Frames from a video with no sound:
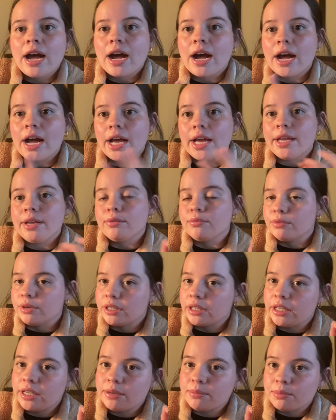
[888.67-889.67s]
I
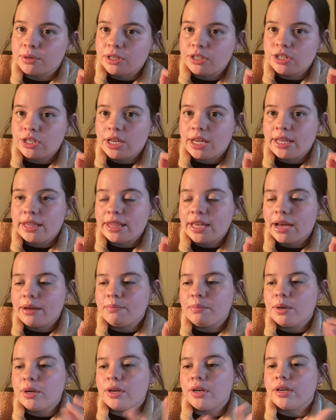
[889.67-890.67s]
really appreciate
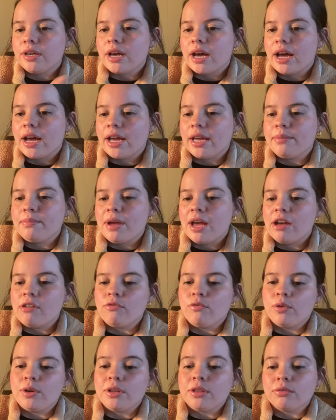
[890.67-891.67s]
that book. I'm
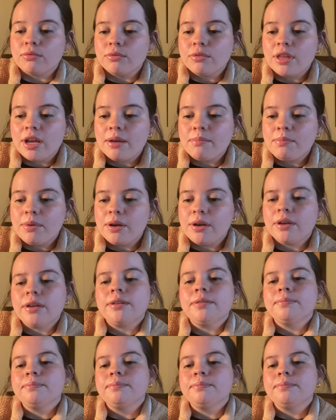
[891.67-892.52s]
halfway through that book.